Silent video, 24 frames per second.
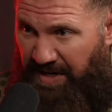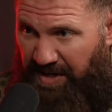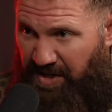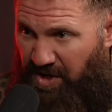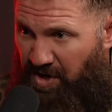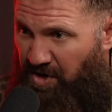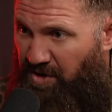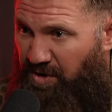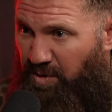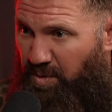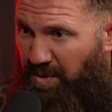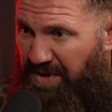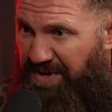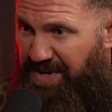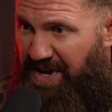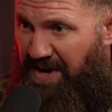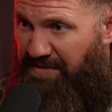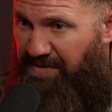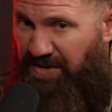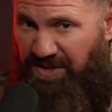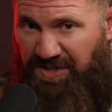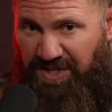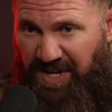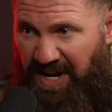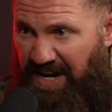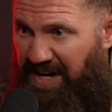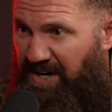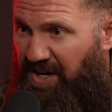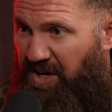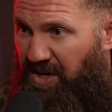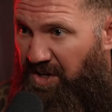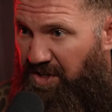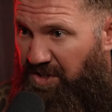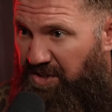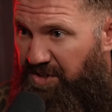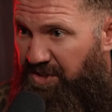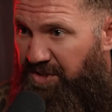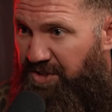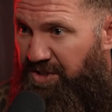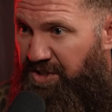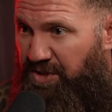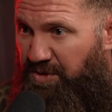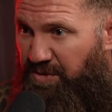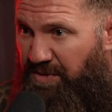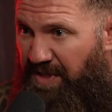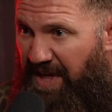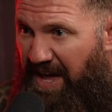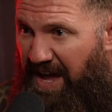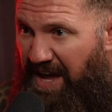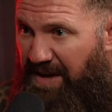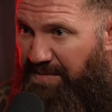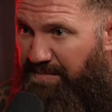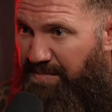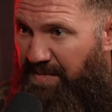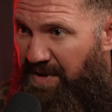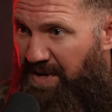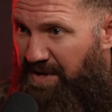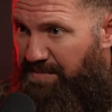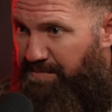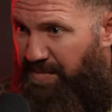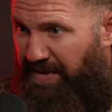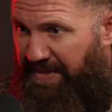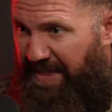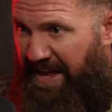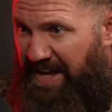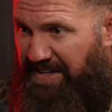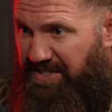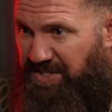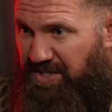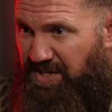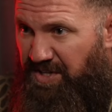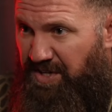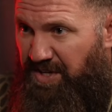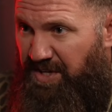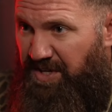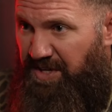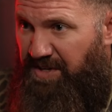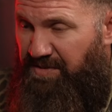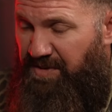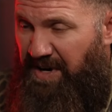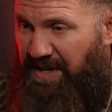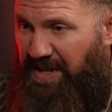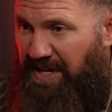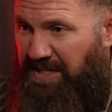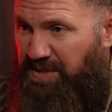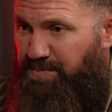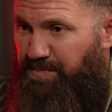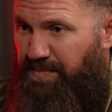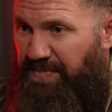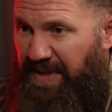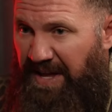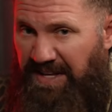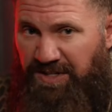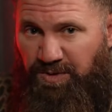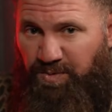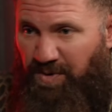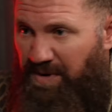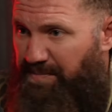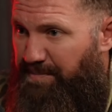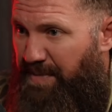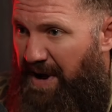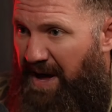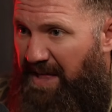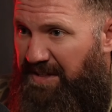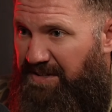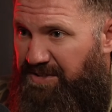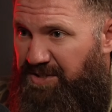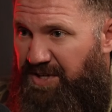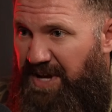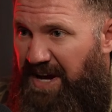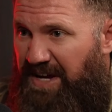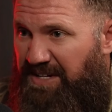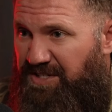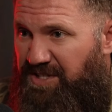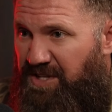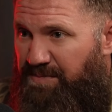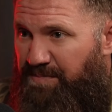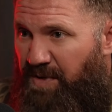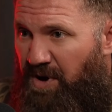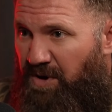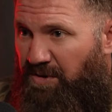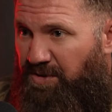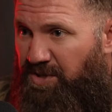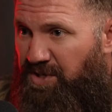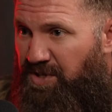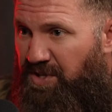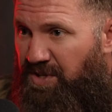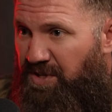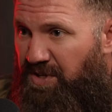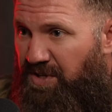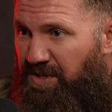A colonel would never dare do that. But that's what bothers guys the most.